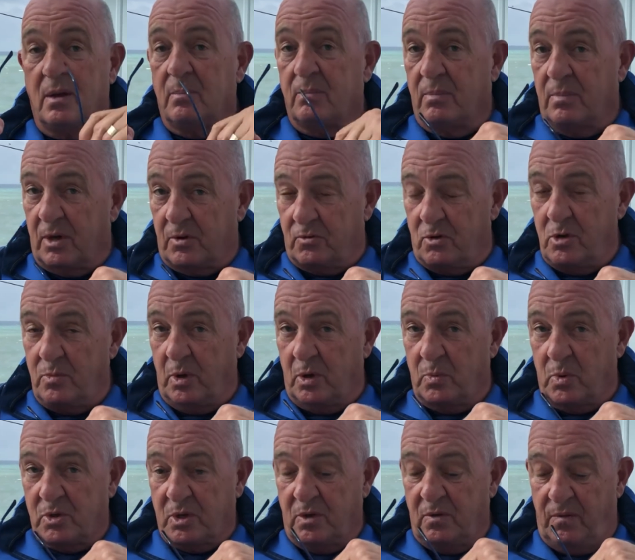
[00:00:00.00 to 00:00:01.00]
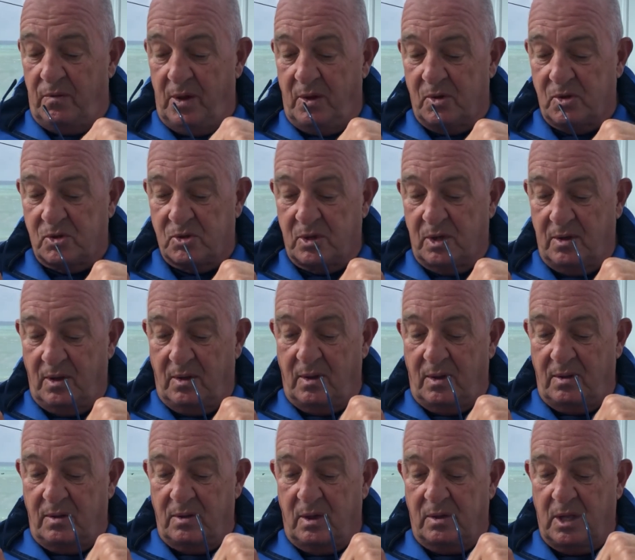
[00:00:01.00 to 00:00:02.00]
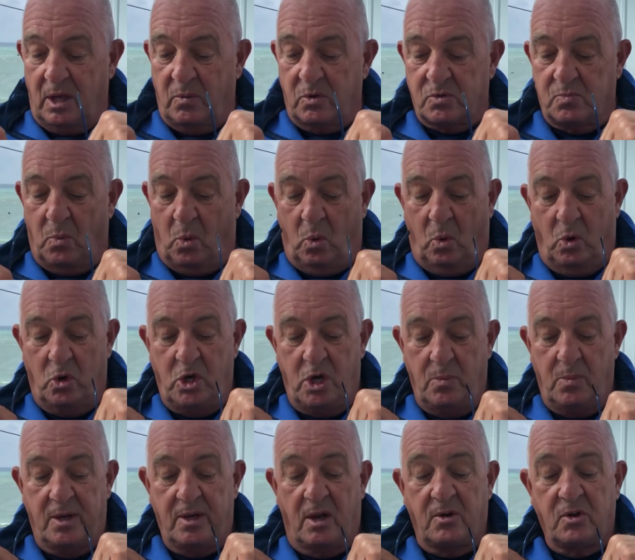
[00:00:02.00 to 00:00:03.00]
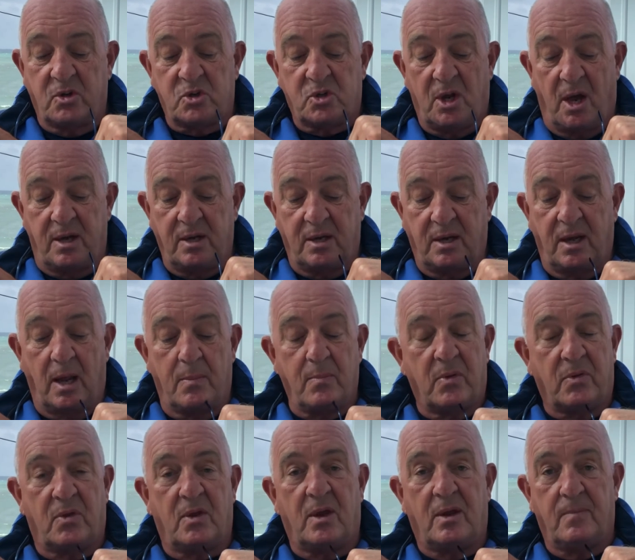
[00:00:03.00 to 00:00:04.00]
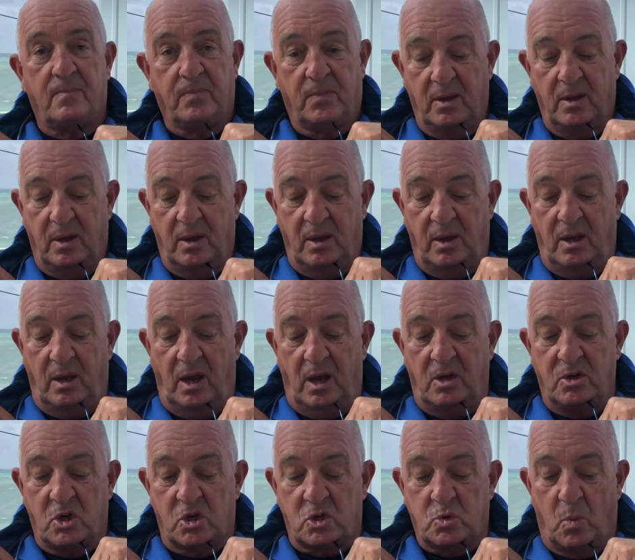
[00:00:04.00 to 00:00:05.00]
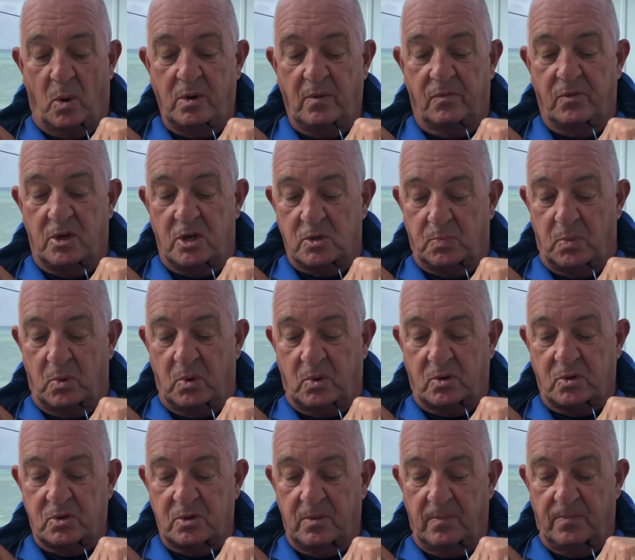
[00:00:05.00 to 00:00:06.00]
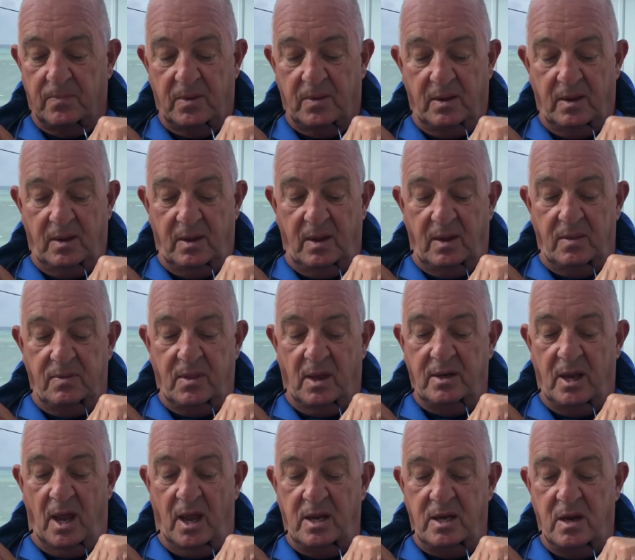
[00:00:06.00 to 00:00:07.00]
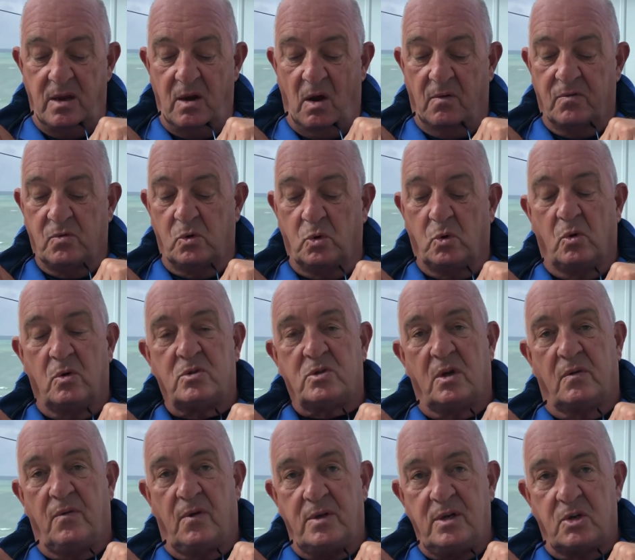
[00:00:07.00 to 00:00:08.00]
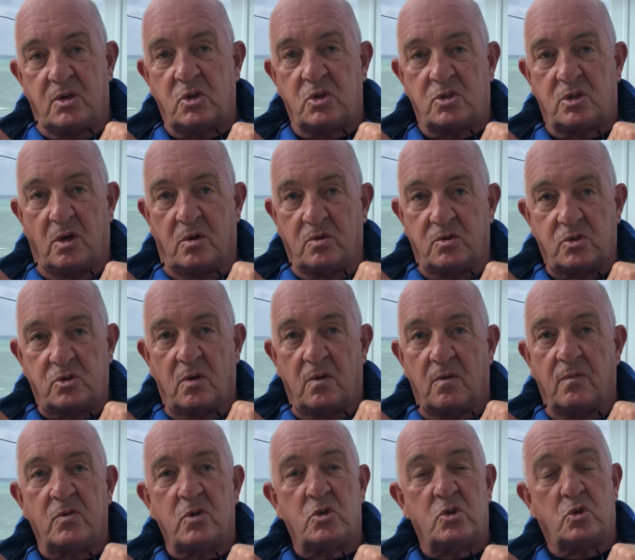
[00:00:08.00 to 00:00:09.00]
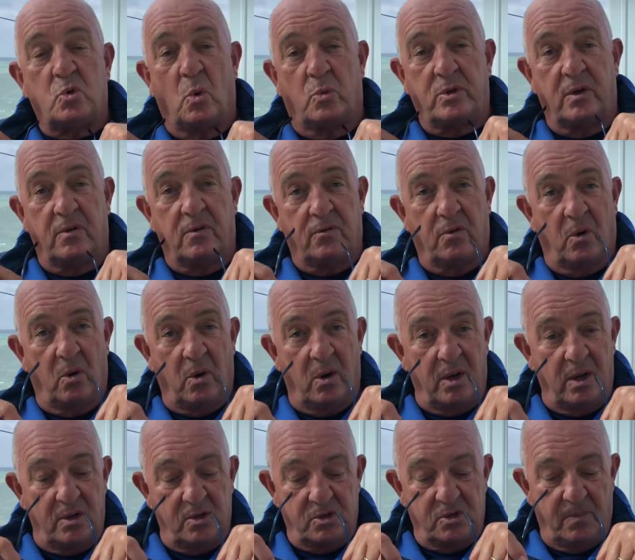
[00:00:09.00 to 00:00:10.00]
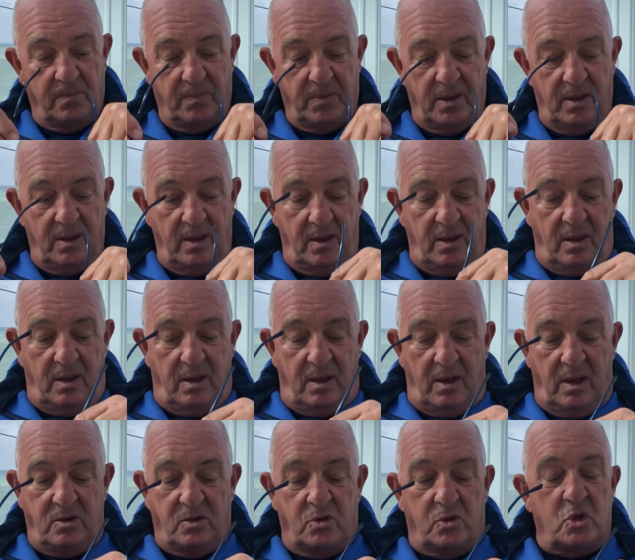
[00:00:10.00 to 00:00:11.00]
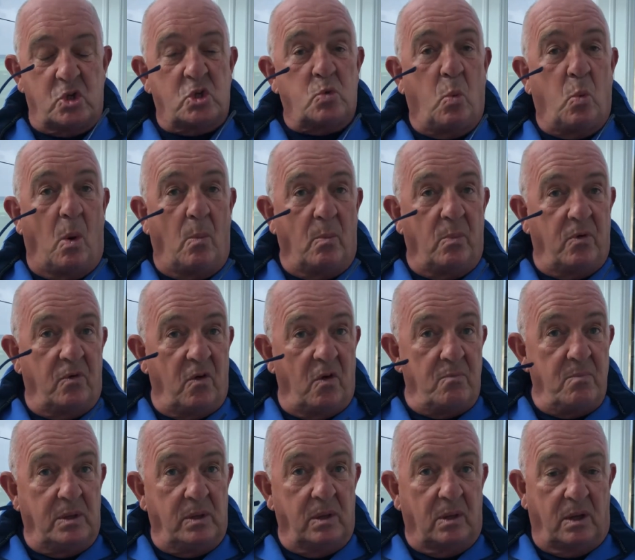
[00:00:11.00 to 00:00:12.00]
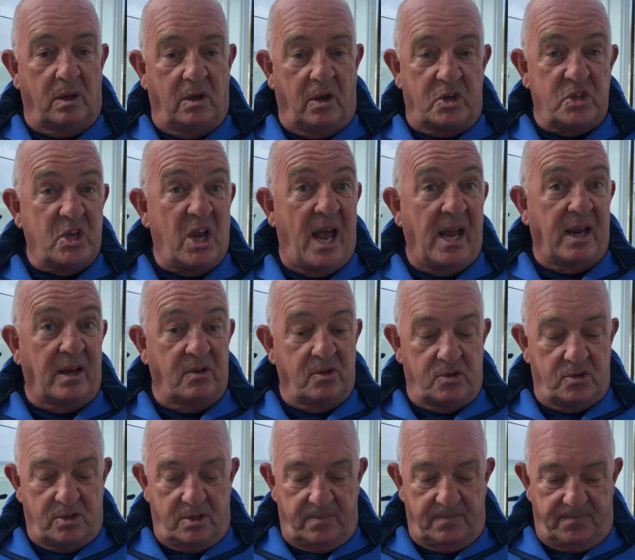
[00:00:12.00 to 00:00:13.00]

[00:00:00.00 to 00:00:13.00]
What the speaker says: but Rupert was convinced that there was more human understanding and empathy in just one of these books than any of Lavinia Stoat's sordid forays into the swamp of middle-class angst.